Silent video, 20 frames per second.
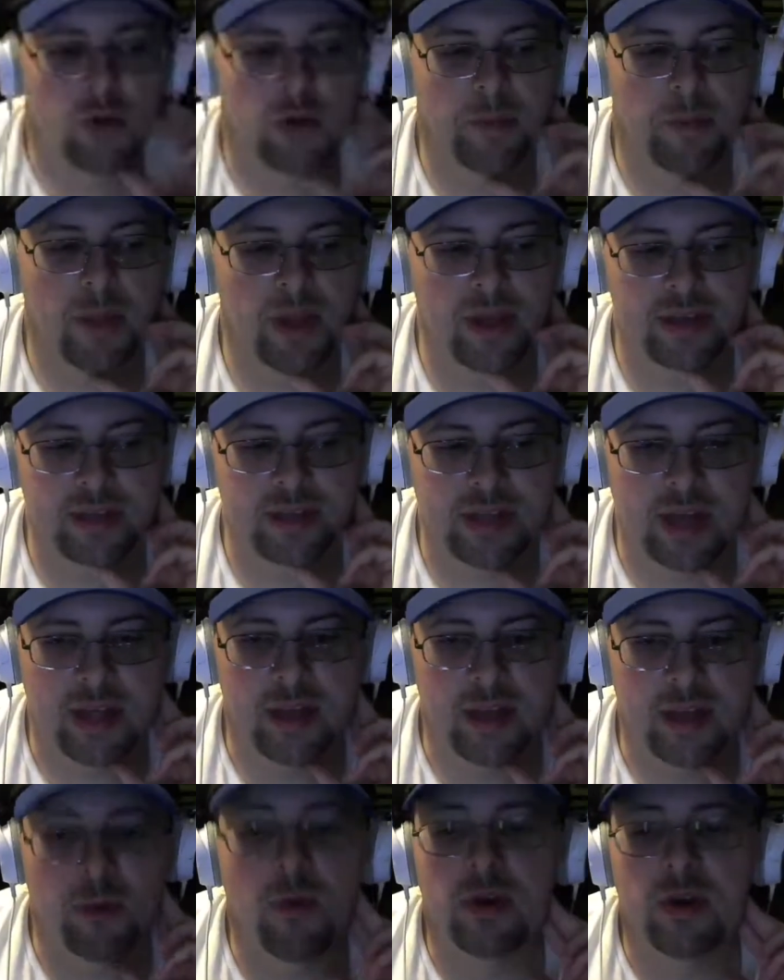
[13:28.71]
my list,
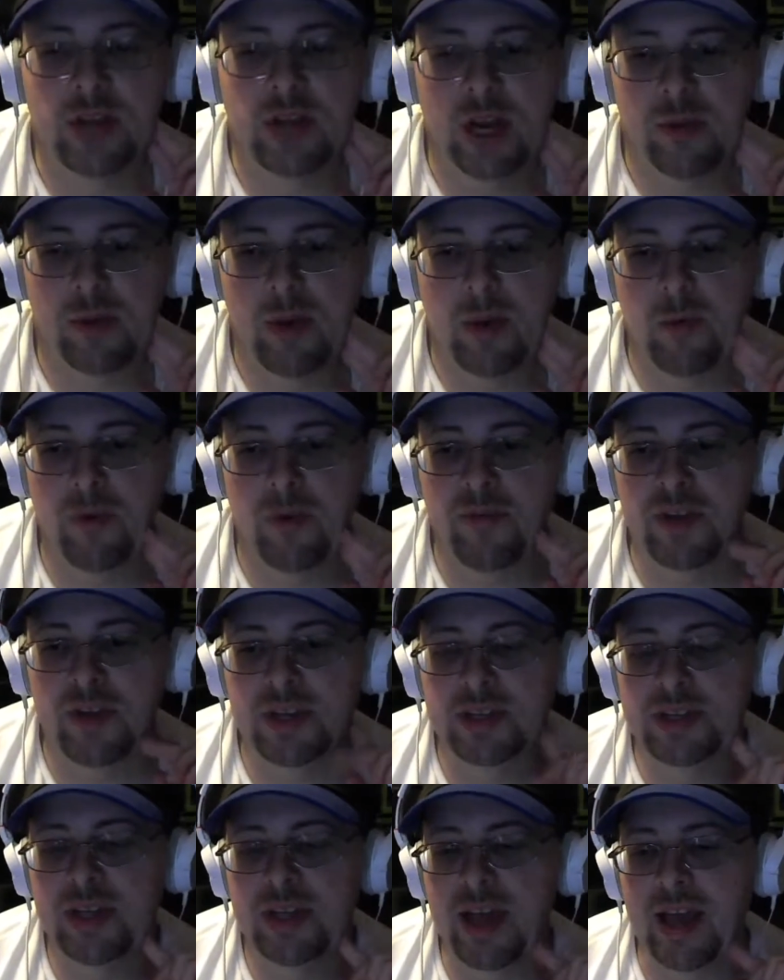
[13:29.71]
you want to talk about
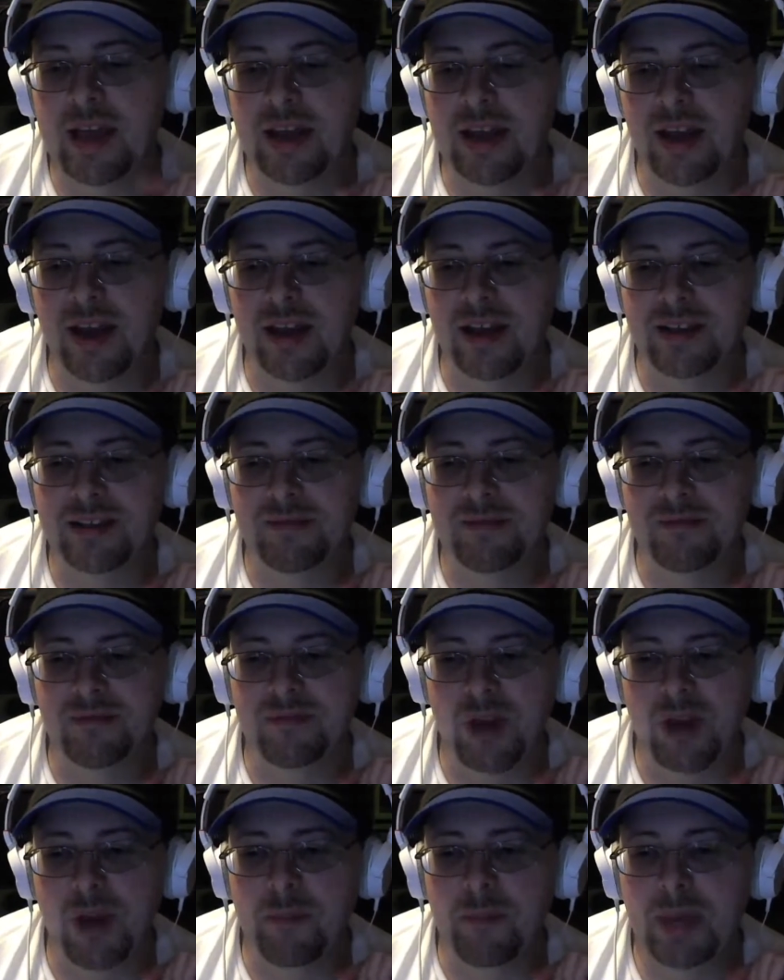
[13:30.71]
movies that
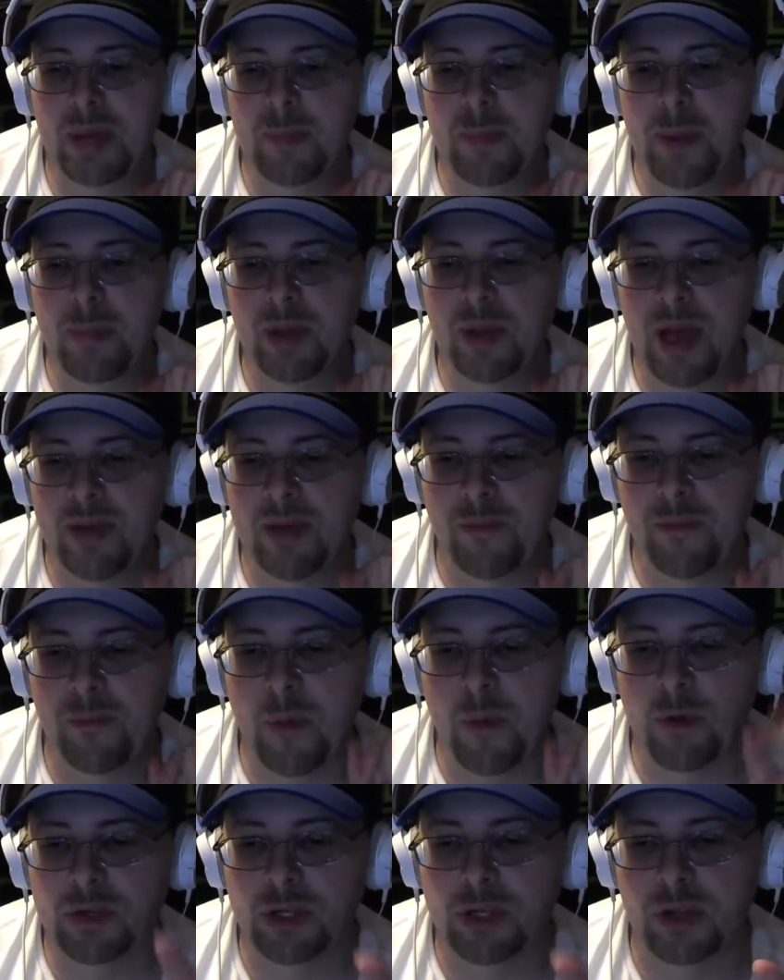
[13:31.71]
not many people have
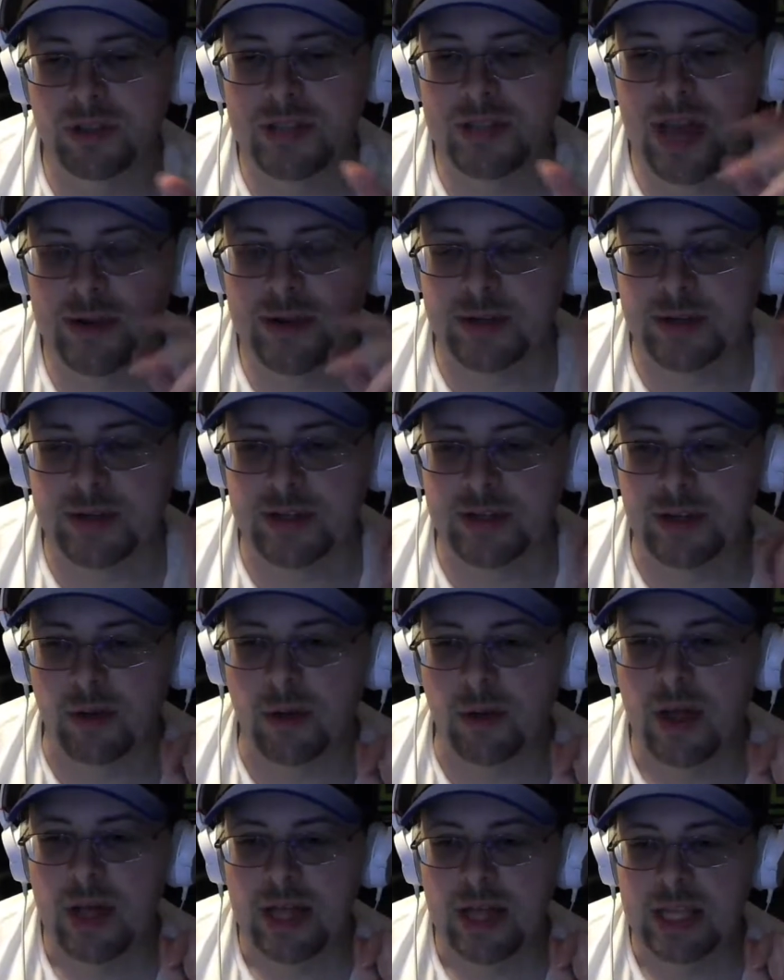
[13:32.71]
emotional attachment
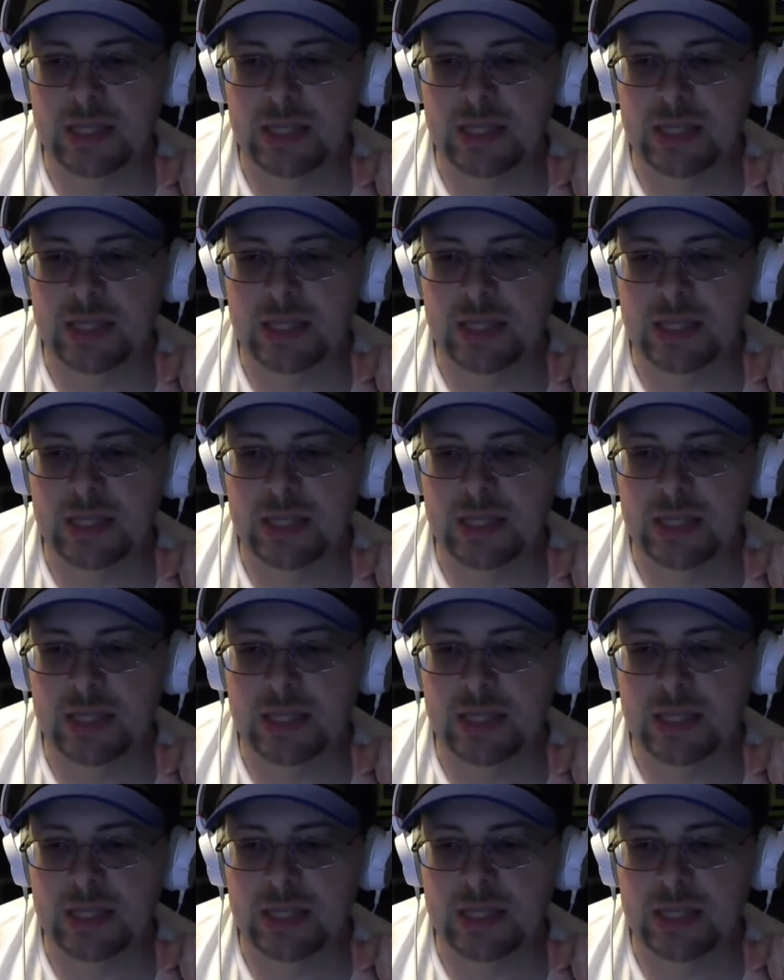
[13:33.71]
to.